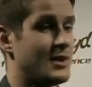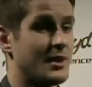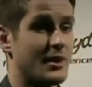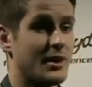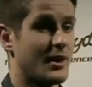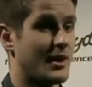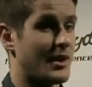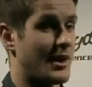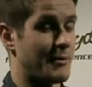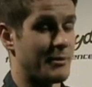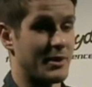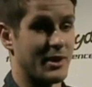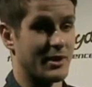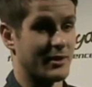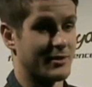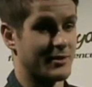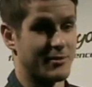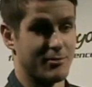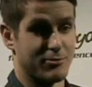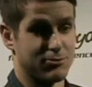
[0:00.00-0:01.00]
Yeah, I mean, I
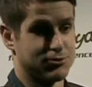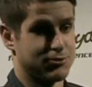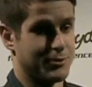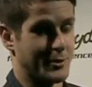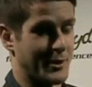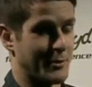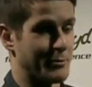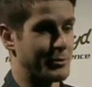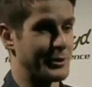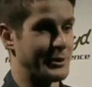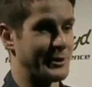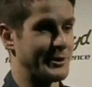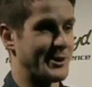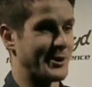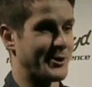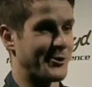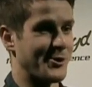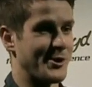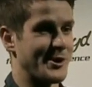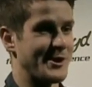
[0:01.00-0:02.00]
completely
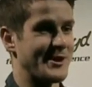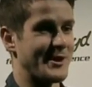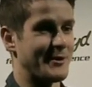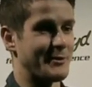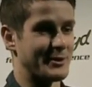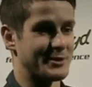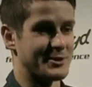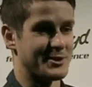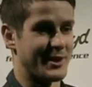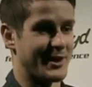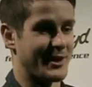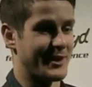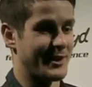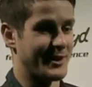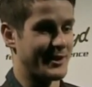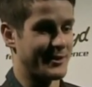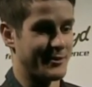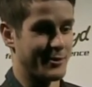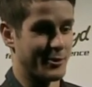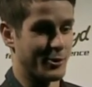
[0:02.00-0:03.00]
agree.
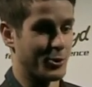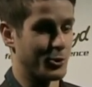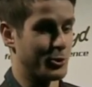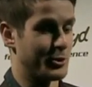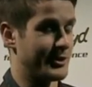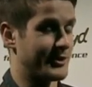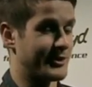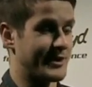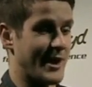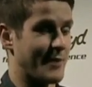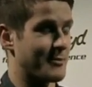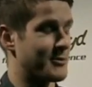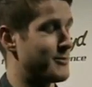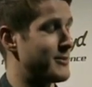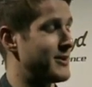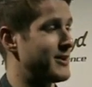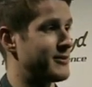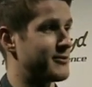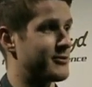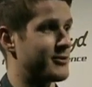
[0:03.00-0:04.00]
Their goalie kept them
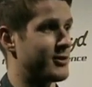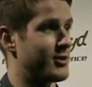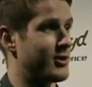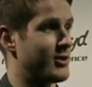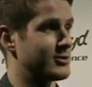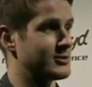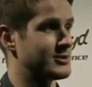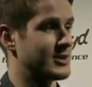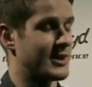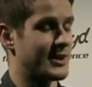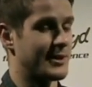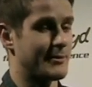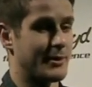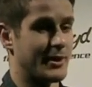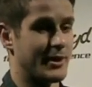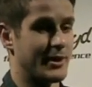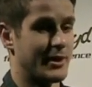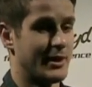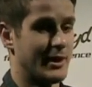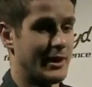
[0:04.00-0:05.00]
in it for a long
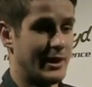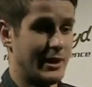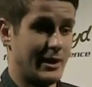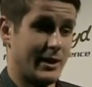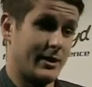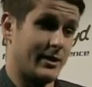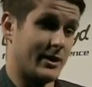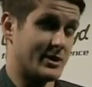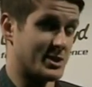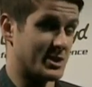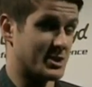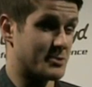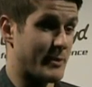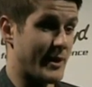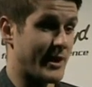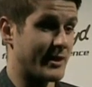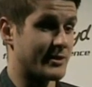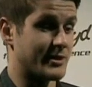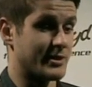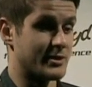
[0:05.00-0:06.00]
time. That's
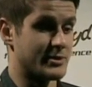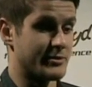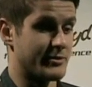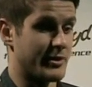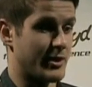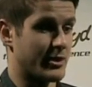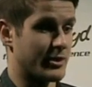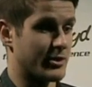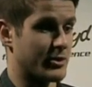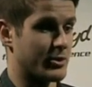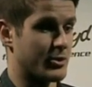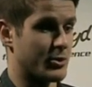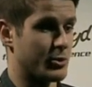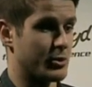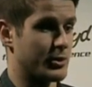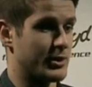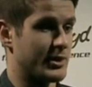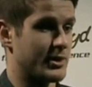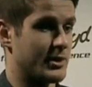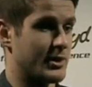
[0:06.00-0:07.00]
expected. He's a very good
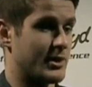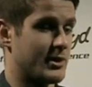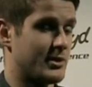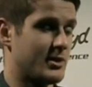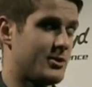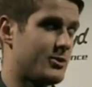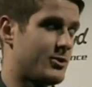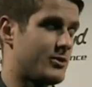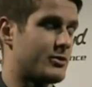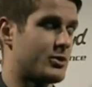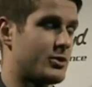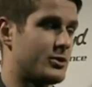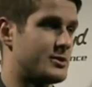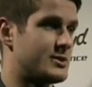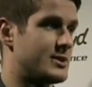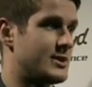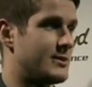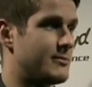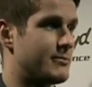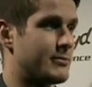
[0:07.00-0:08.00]
goalie, and they do have a good
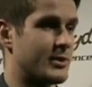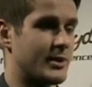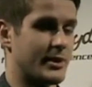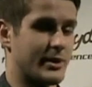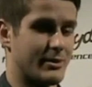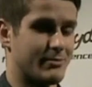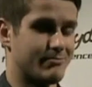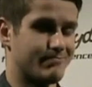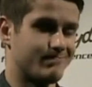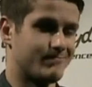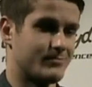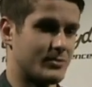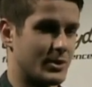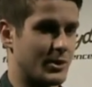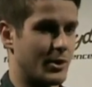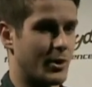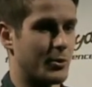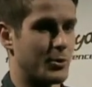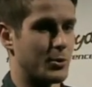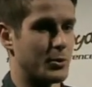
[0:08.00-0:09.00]
team. But we
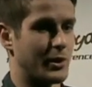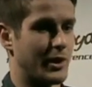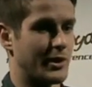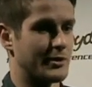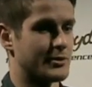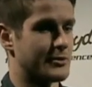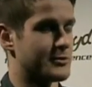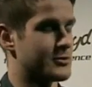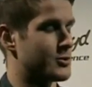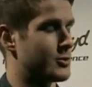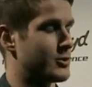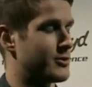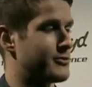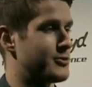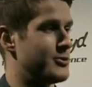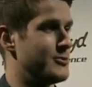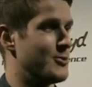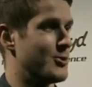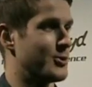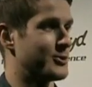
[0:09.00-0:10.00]
would like to have scored a
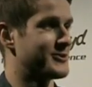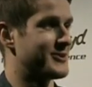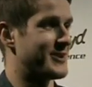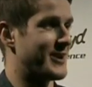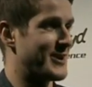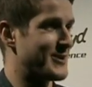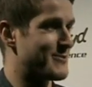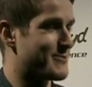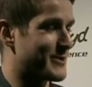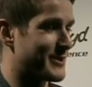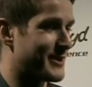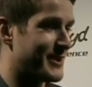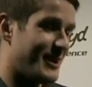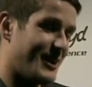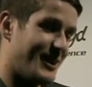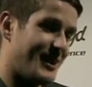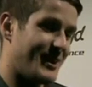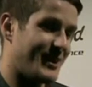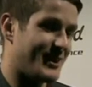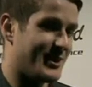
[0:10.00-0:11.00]
few more tonight. But
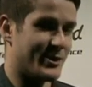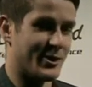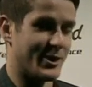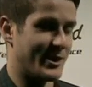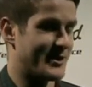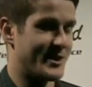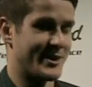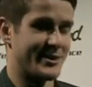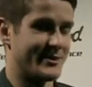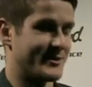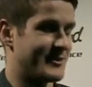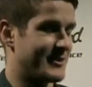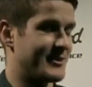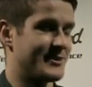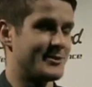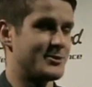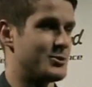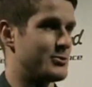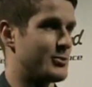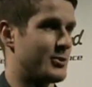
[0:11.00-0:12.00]
at the end of the day,
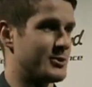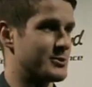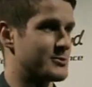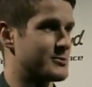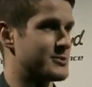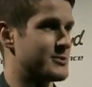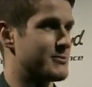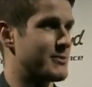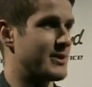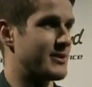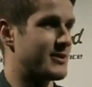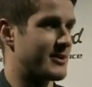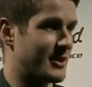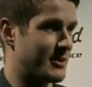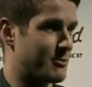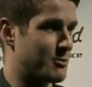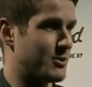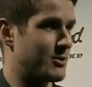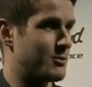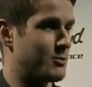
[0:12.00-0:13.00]
2 points was the main thing,
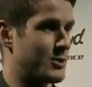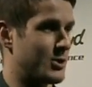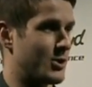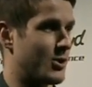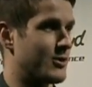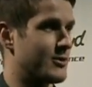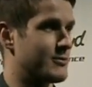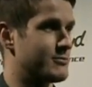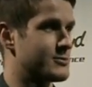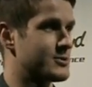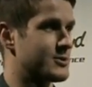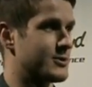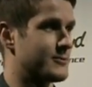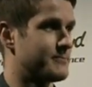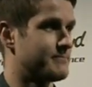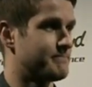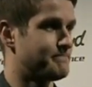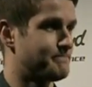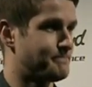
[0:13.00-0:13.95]
and we got them. So.